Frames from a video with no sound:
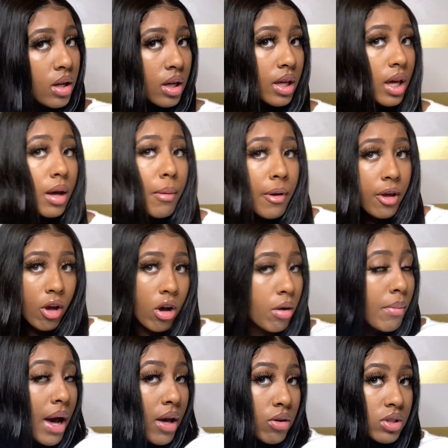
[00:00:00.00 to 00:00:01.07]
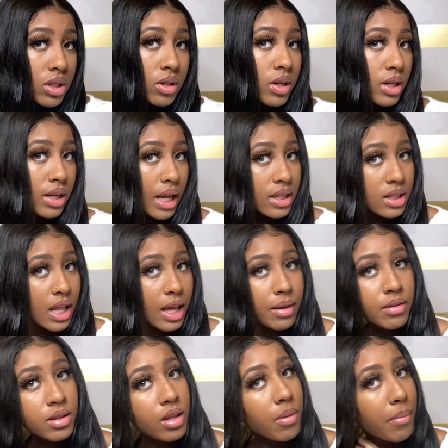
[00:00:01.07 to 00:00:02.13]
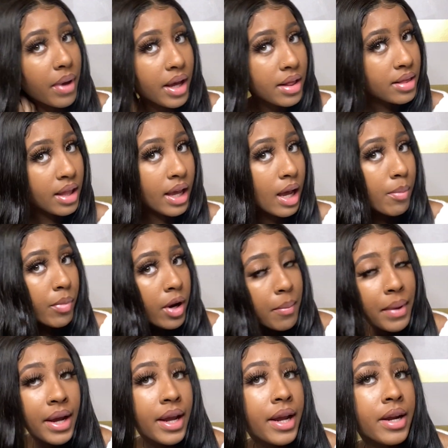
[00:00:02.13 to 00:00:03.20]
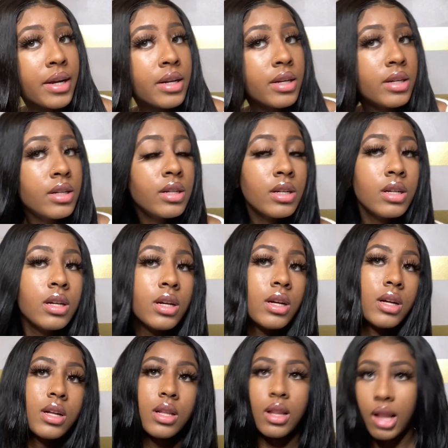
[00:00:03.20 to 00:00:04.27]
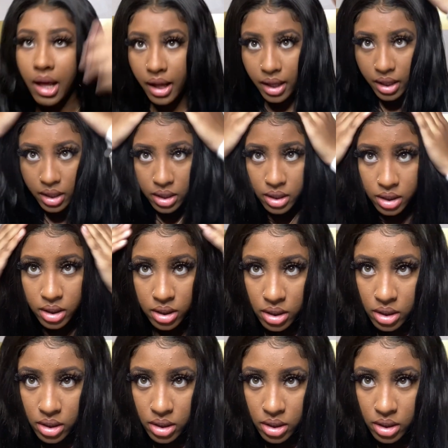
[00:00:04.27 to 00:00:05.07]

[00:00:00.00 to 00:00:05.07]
Yeah, y'all, BioSilk, that's like the main thing I put in my hair. Like,